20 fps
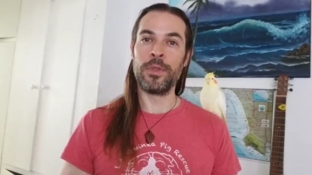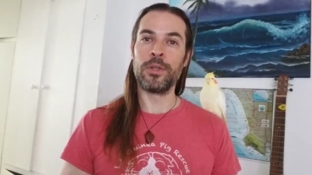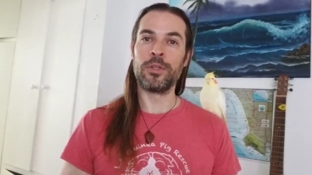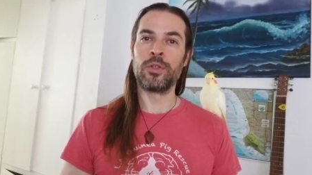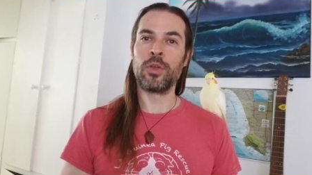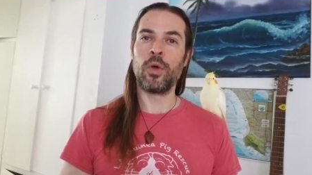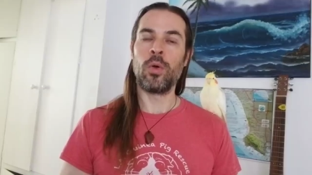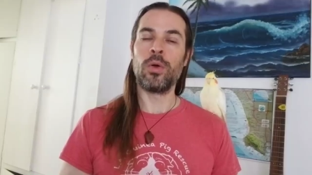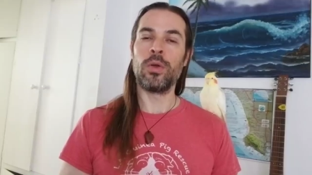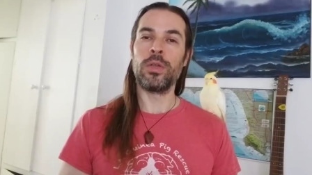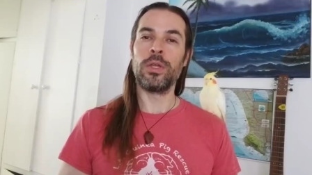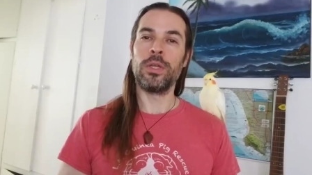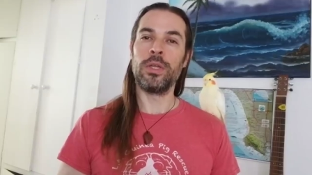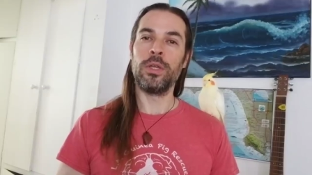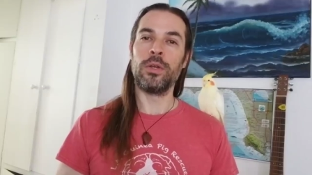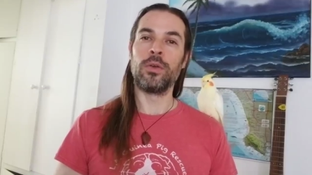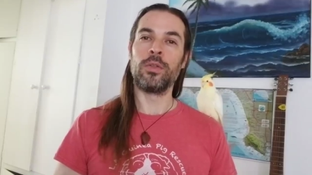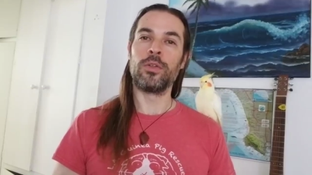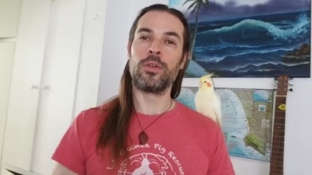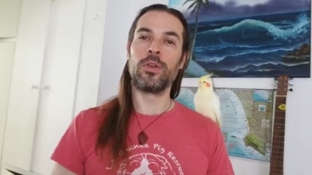there's
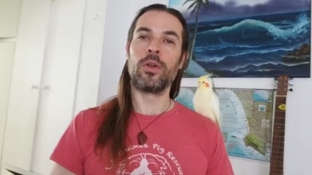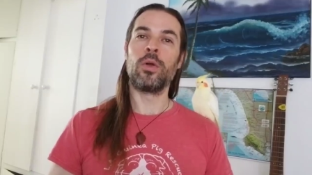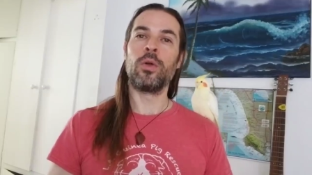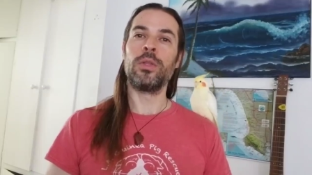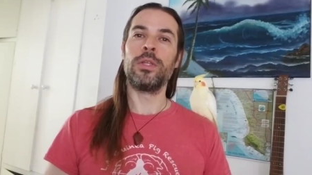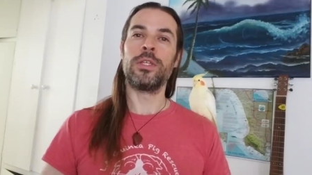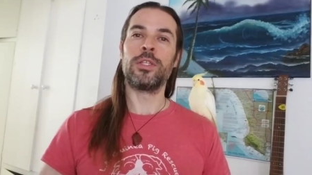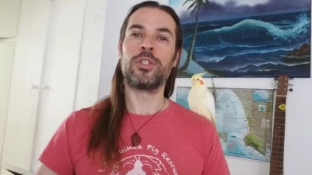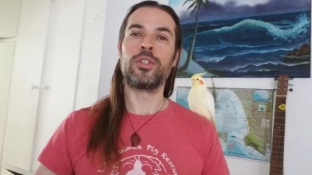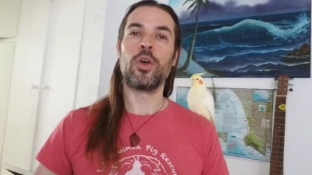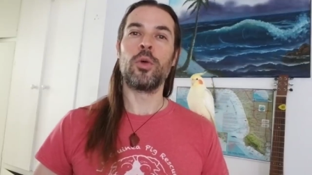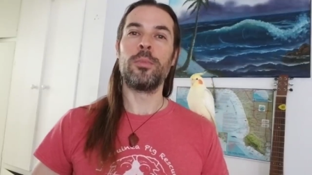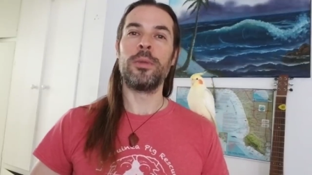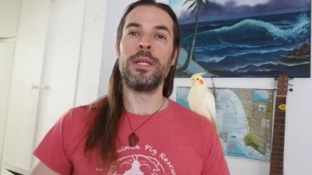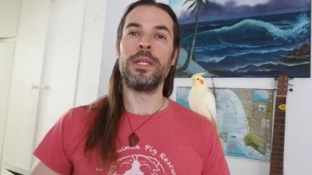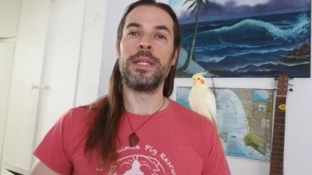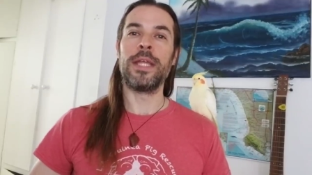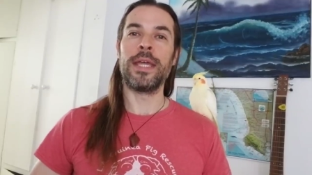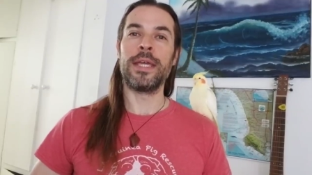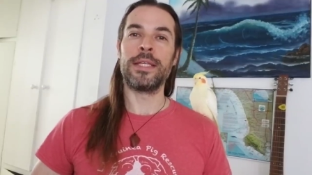you know there are only so
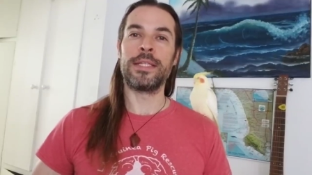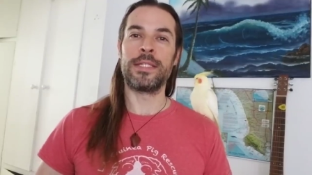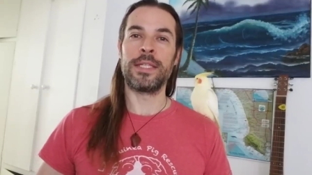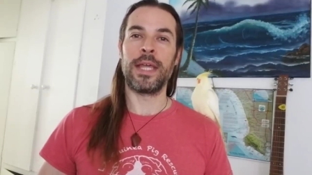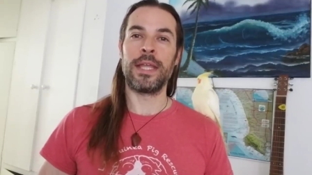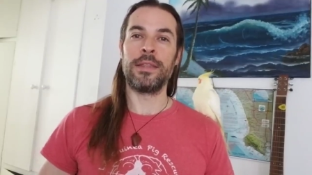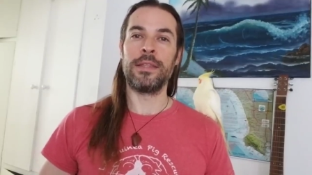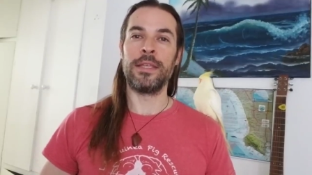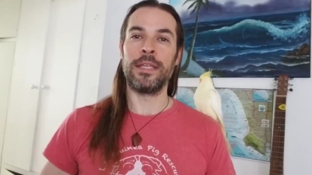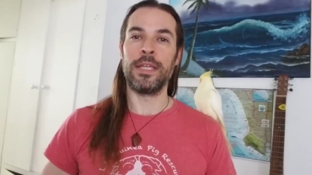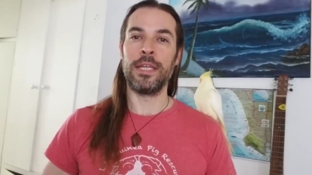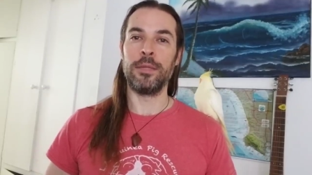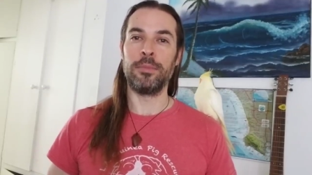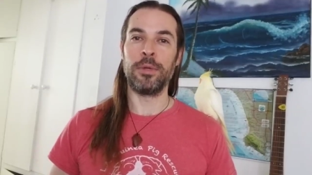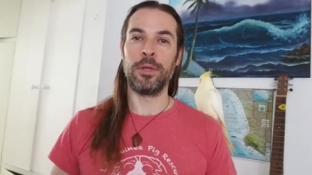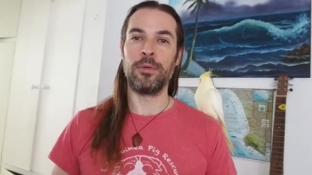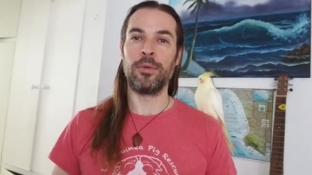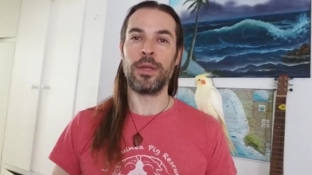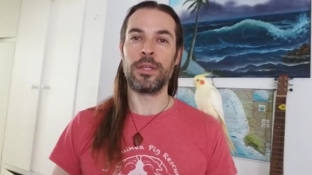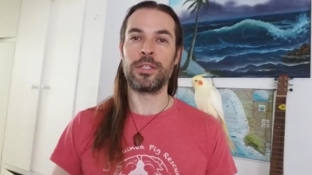many days that the guinea
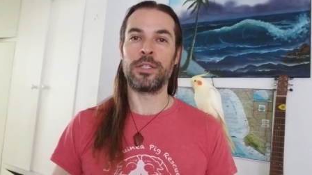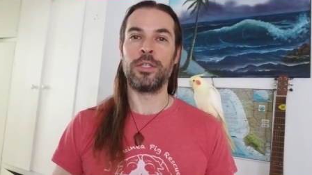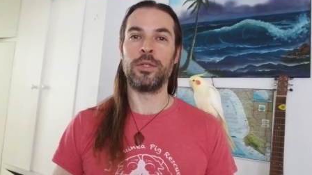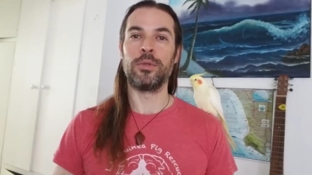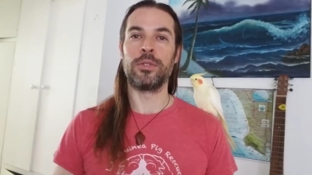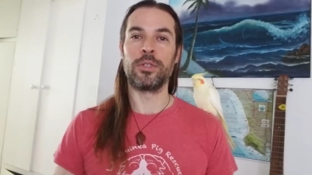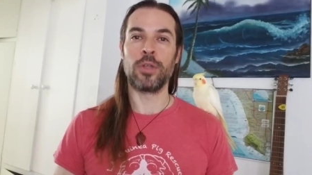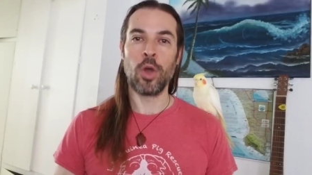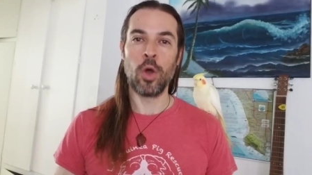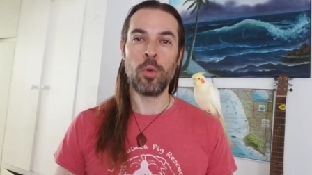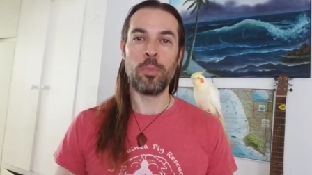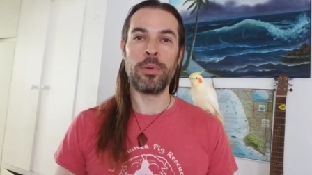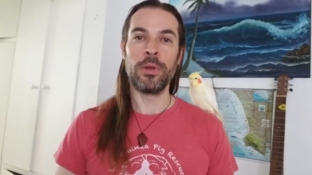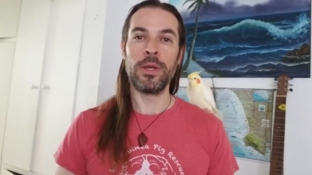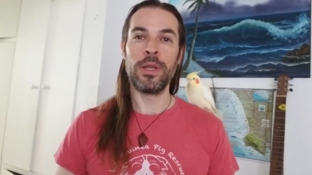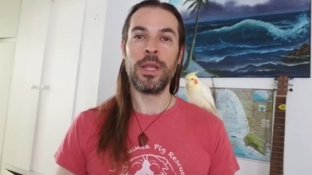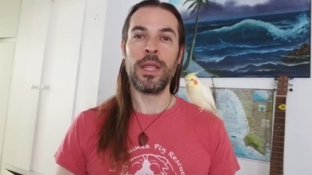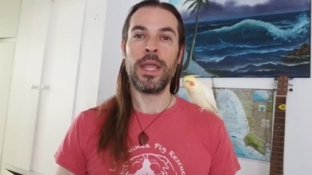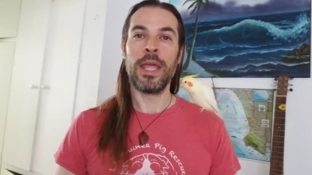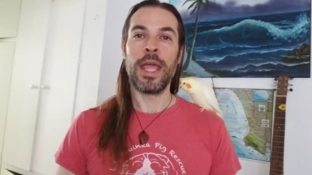pig rescue is
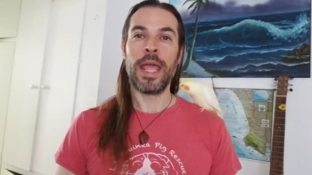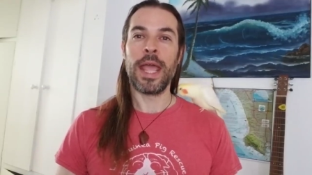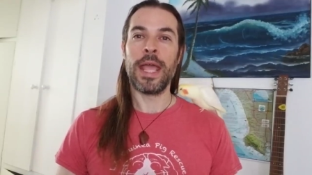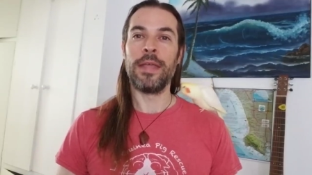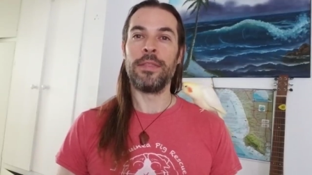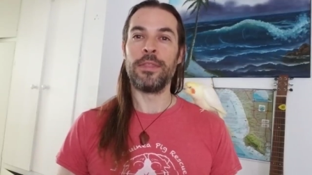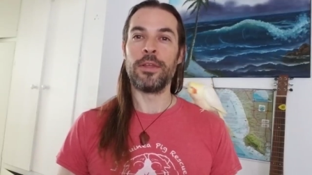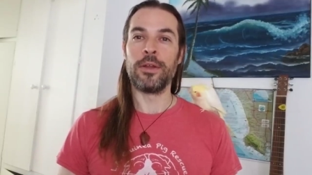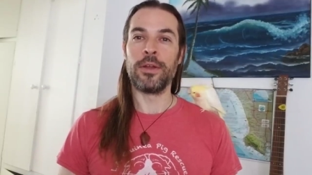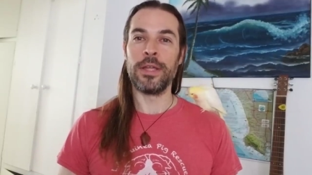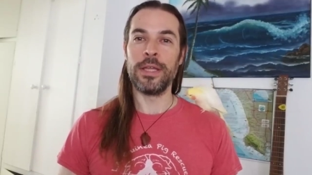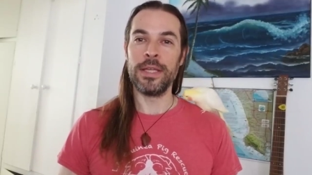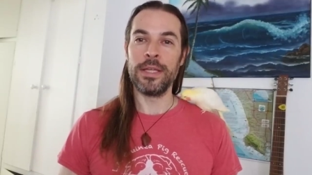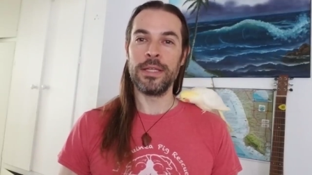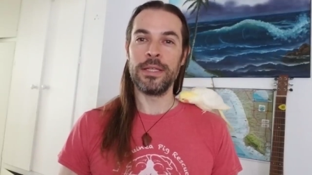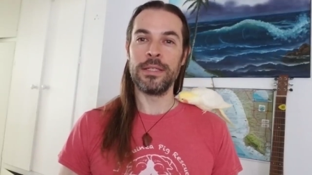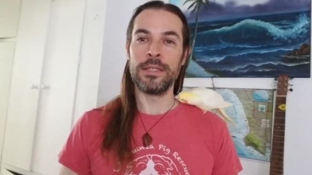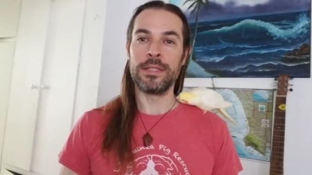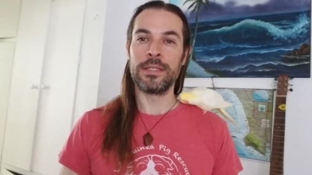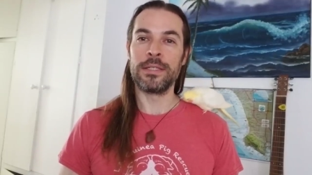open, and there
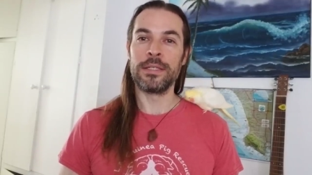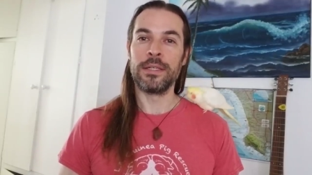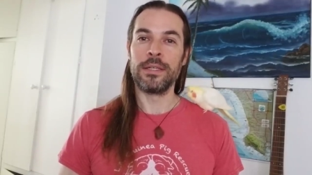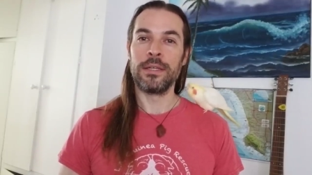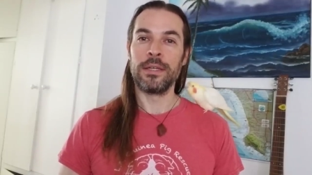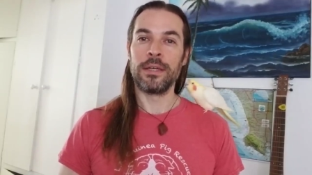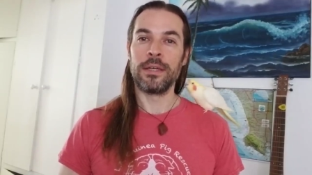is